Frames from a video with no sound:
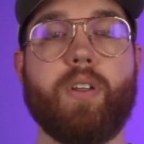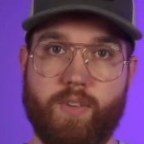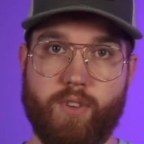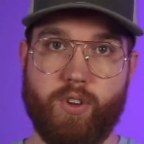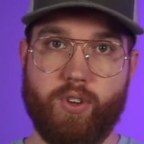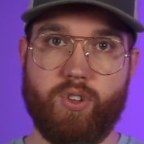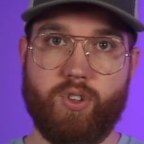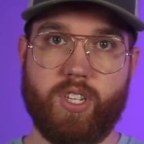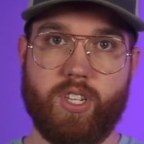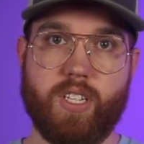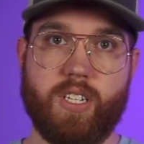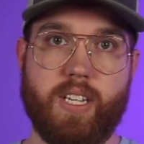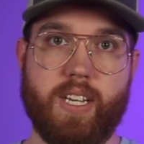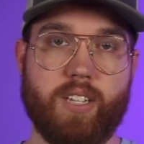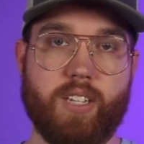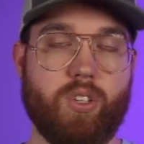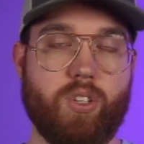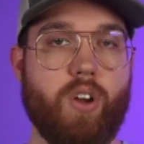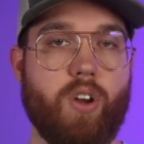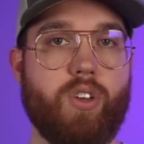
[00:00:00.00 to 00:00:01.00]
If you're using the
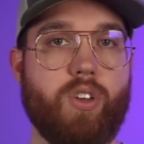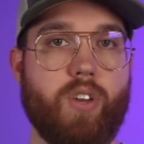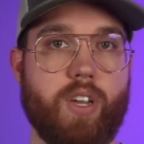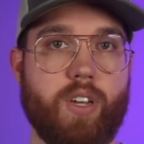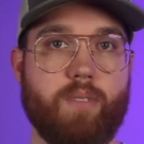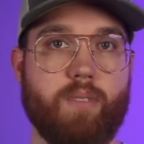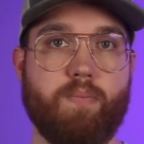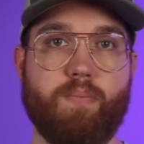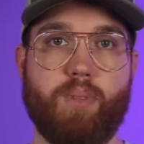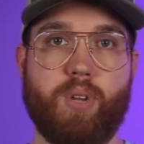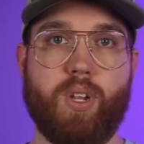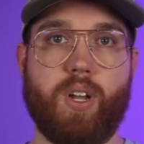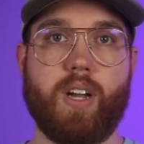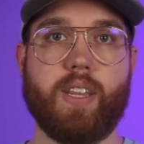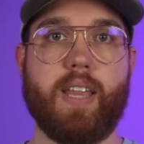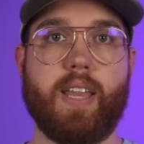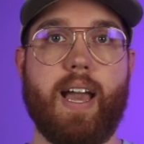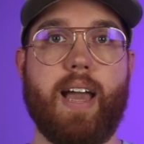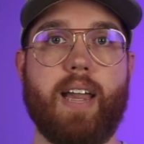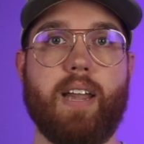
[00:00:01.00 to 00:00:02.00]
DSLR, you can plug
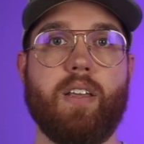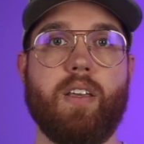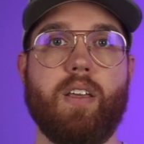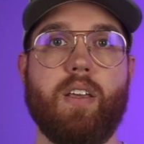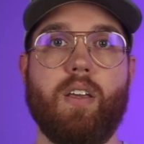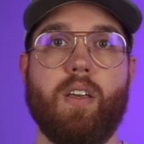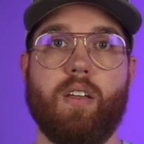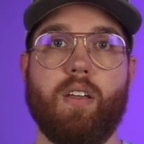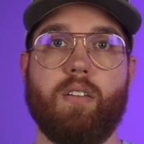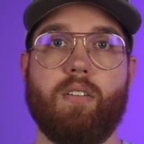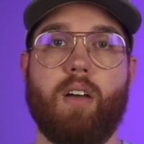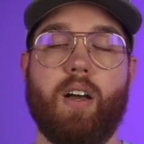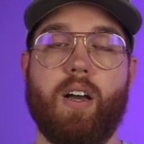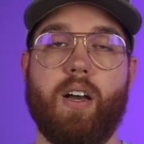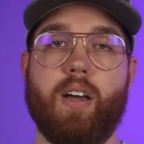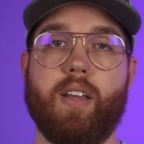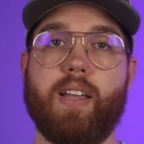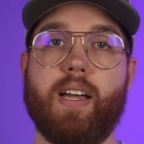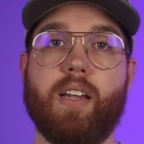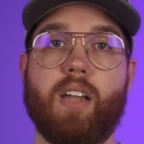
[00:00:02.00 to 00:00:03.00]
that
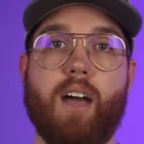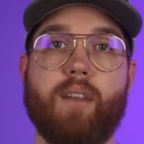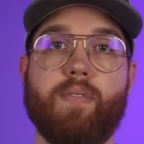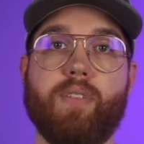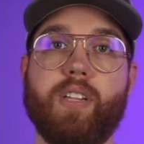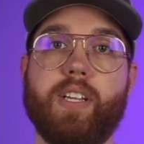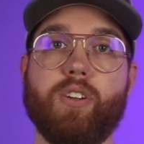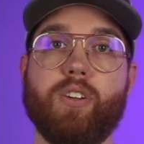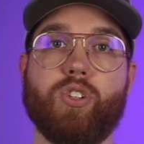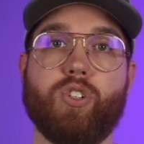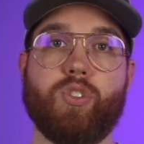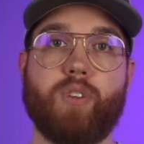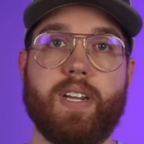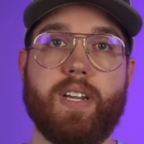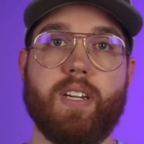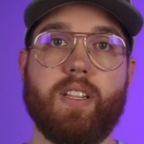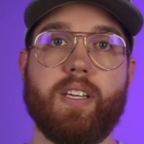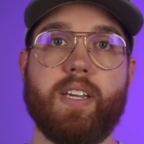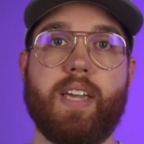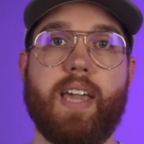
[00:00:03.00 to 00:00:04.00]
lavalier straight
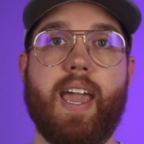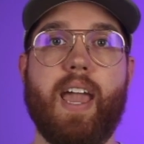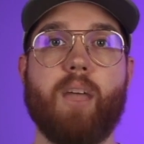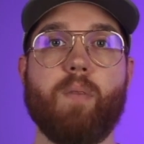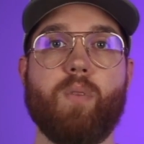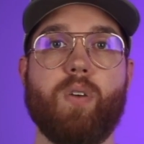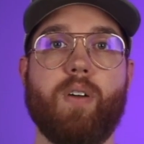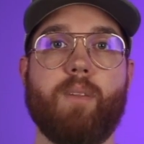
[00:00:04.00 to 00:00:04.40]
into the camera.